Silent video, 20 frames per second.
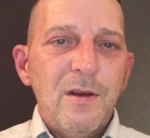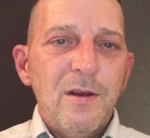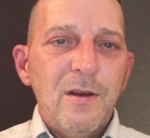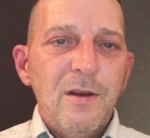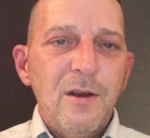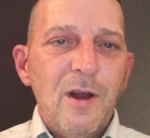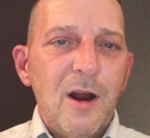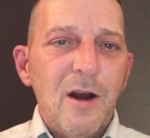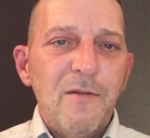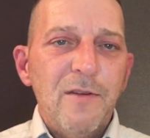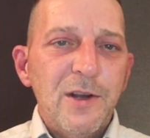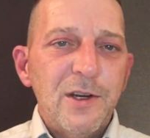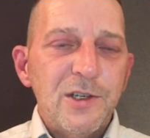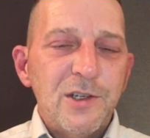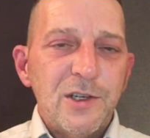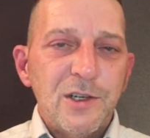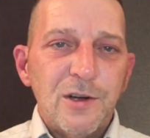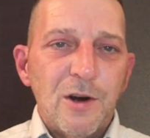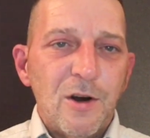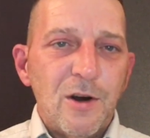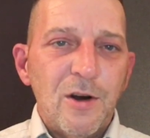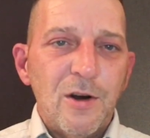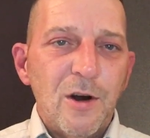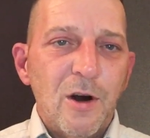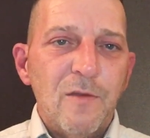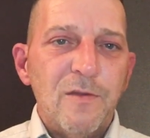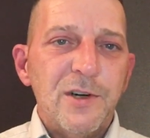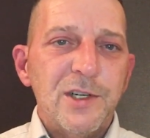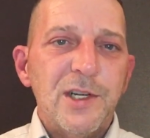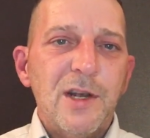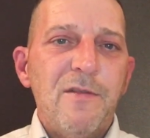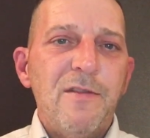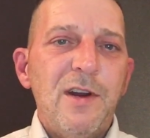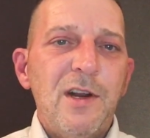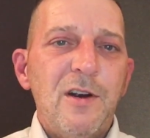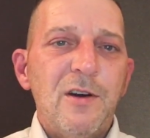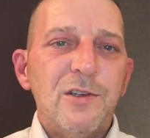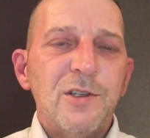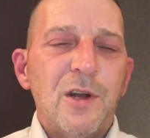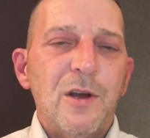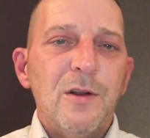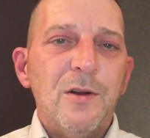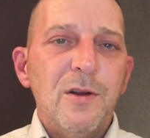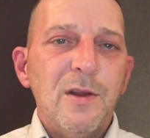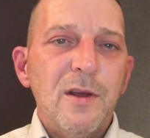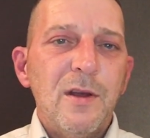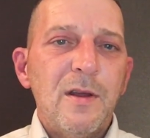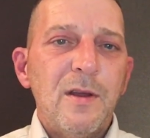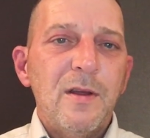None of us are over 70 years old.